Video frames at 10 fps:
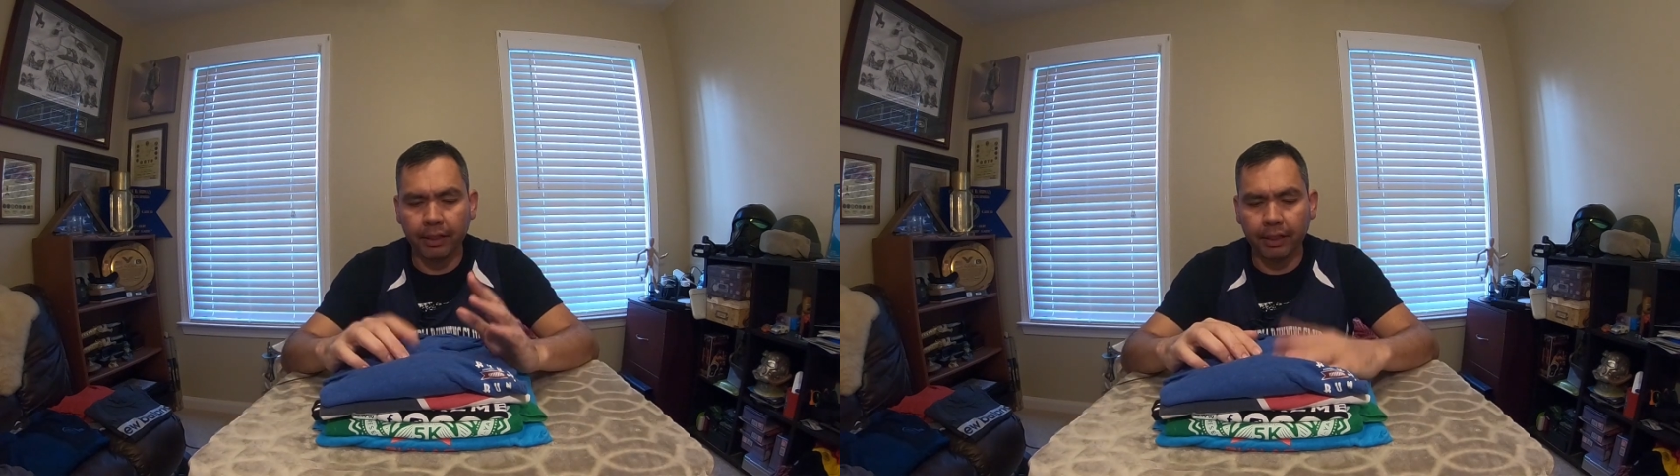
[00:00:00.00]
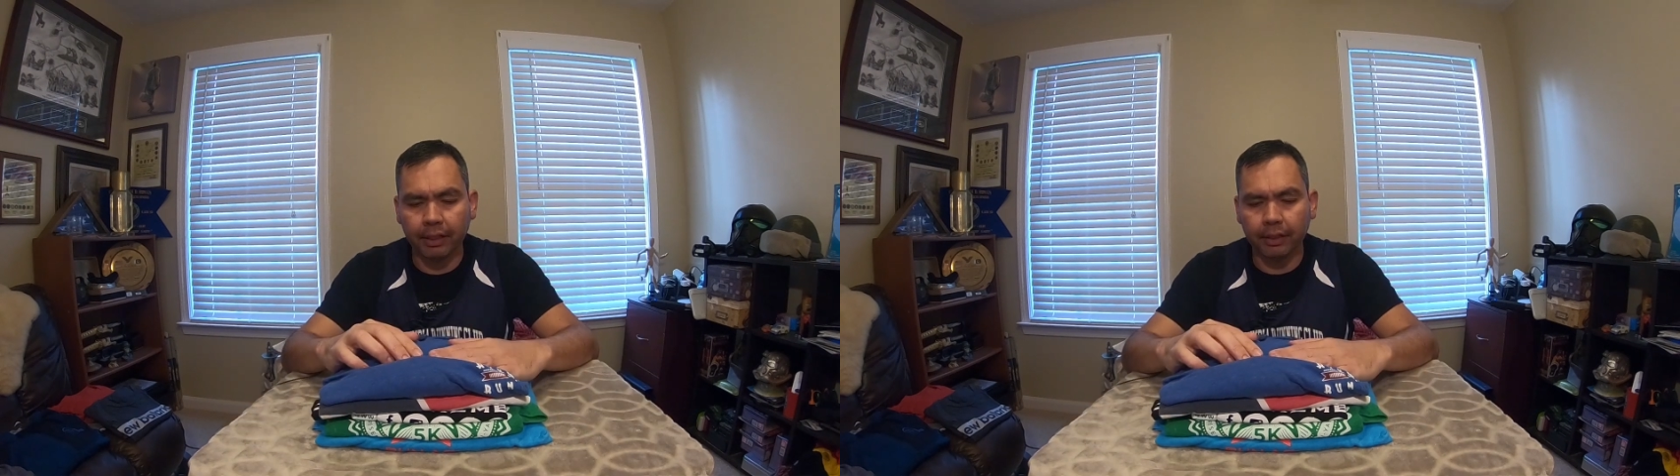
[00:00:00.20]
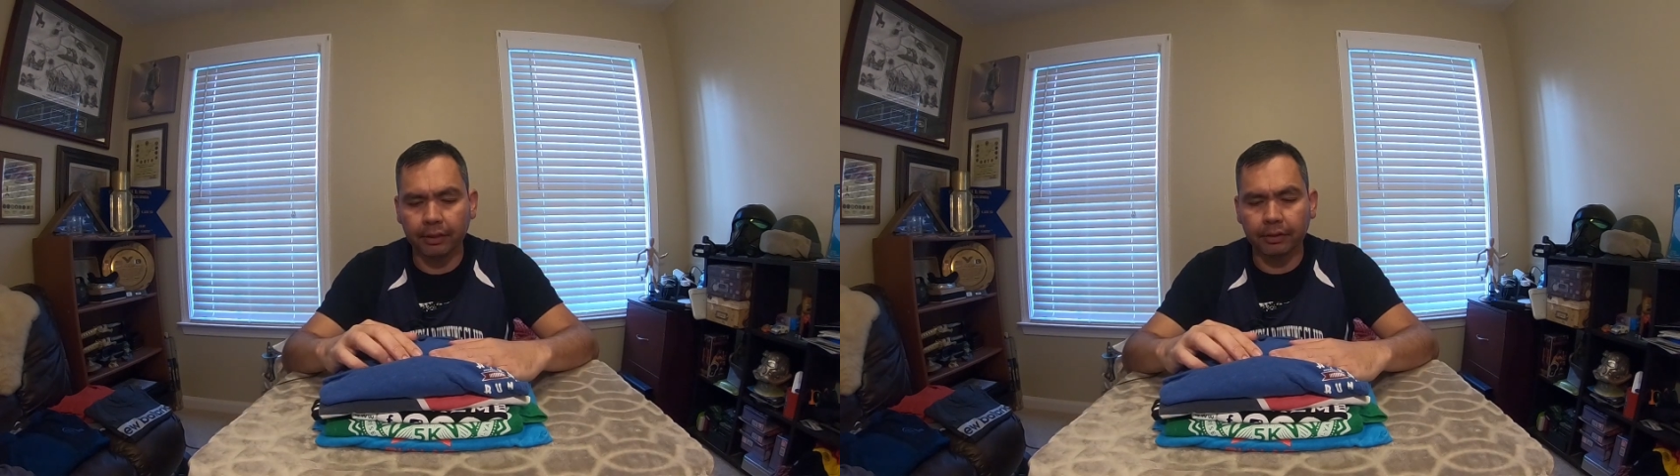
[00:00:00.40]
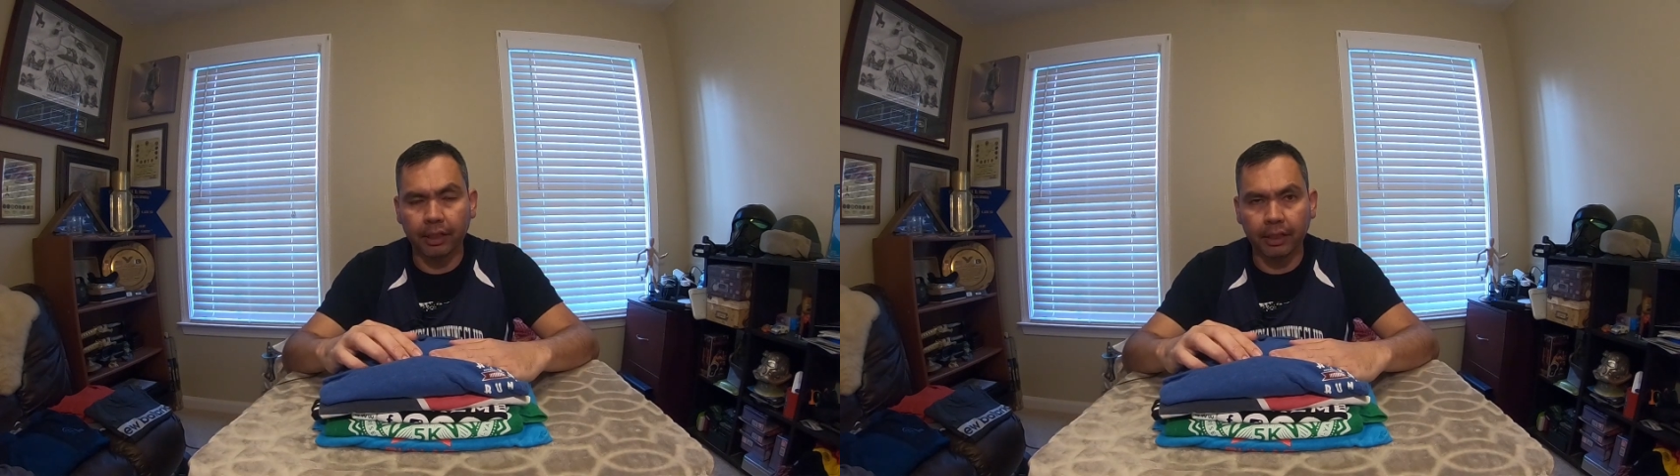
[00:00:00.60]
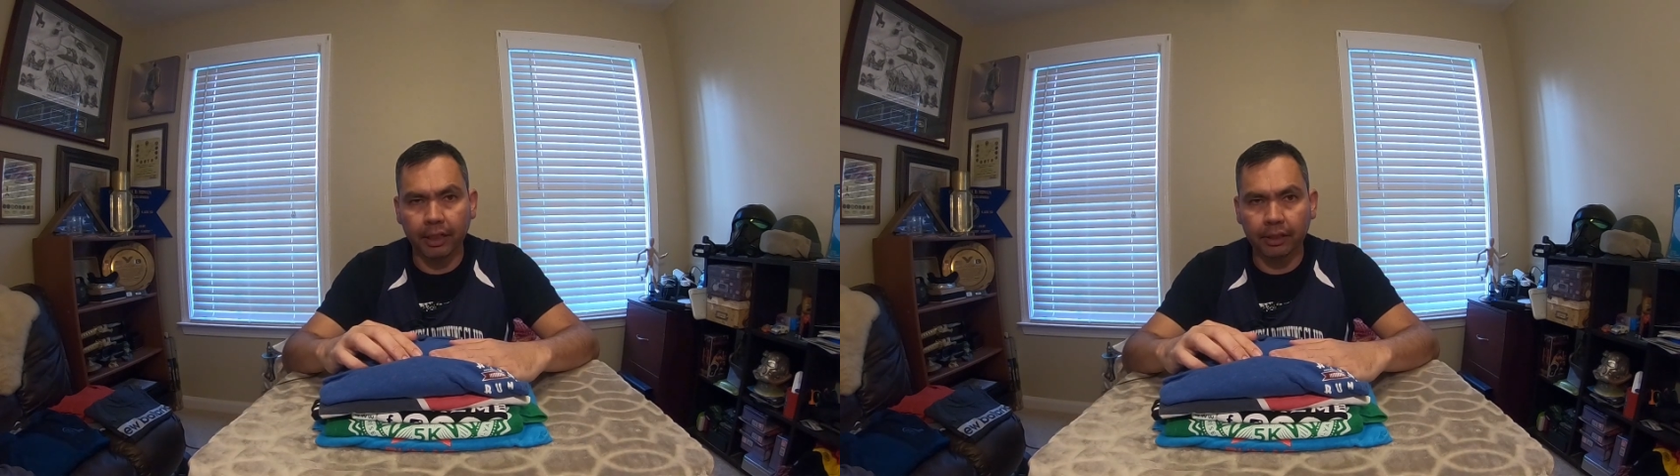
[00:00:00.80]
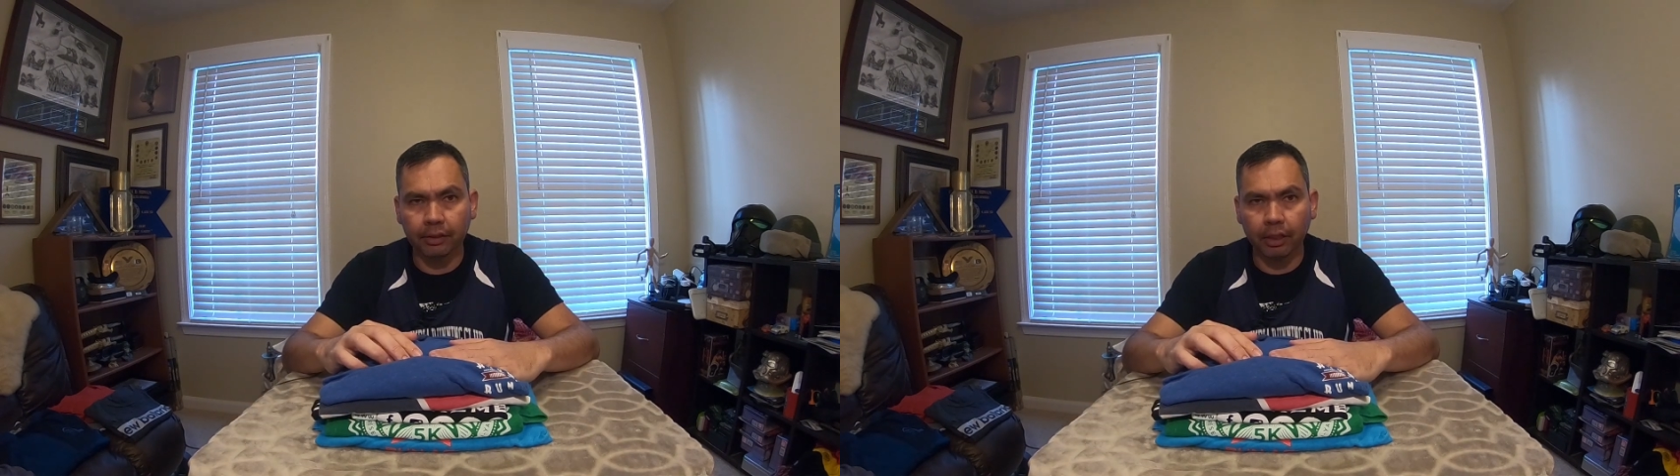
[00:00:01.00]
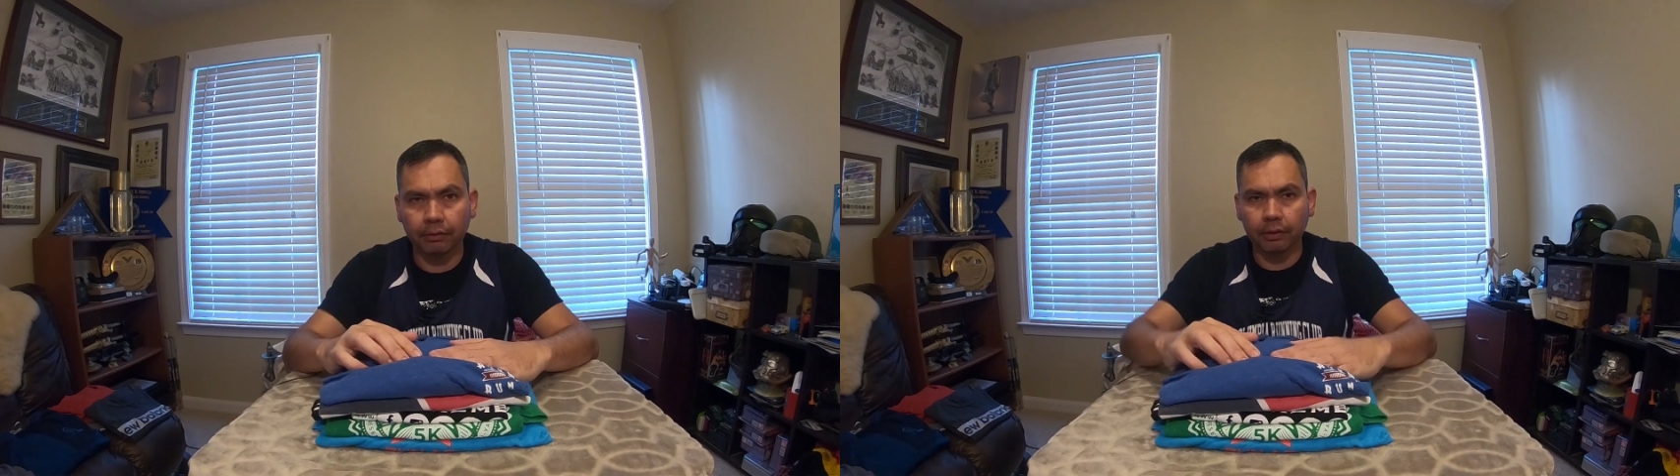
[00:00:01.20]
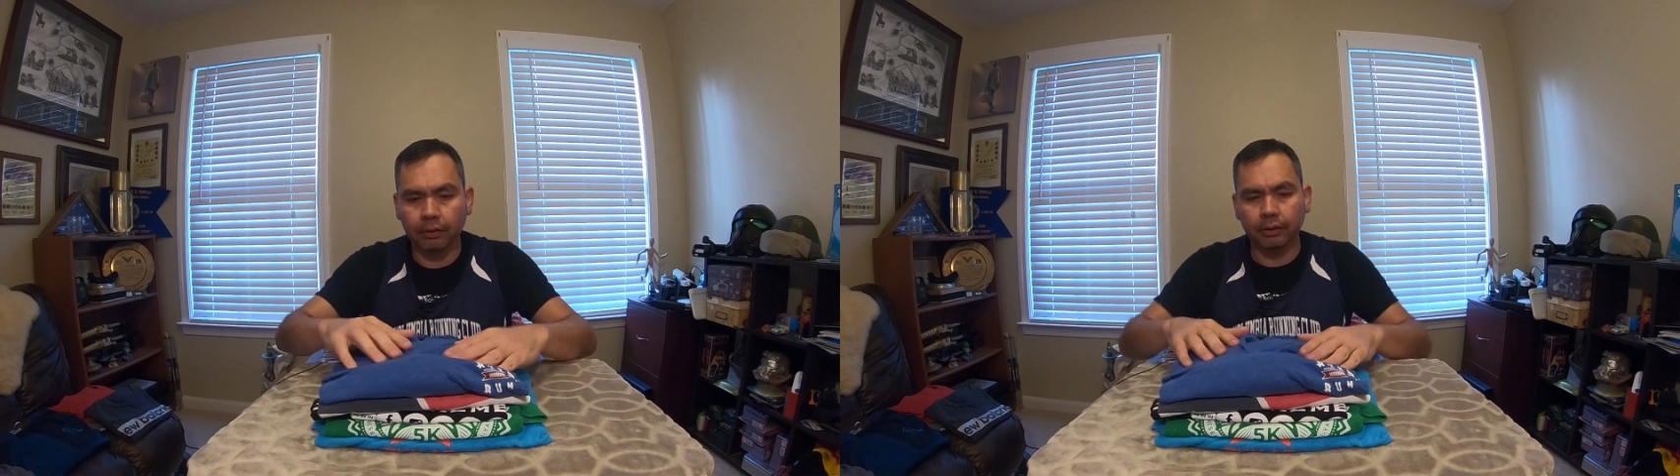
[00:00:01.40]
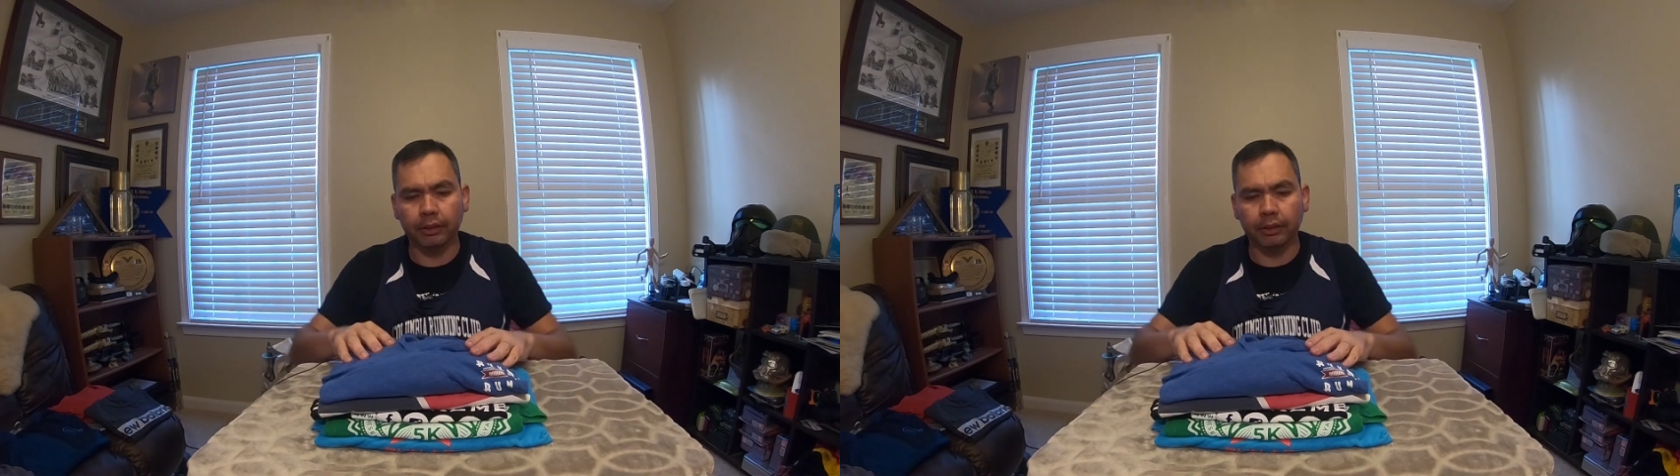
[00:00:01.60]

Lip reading: is Next Level.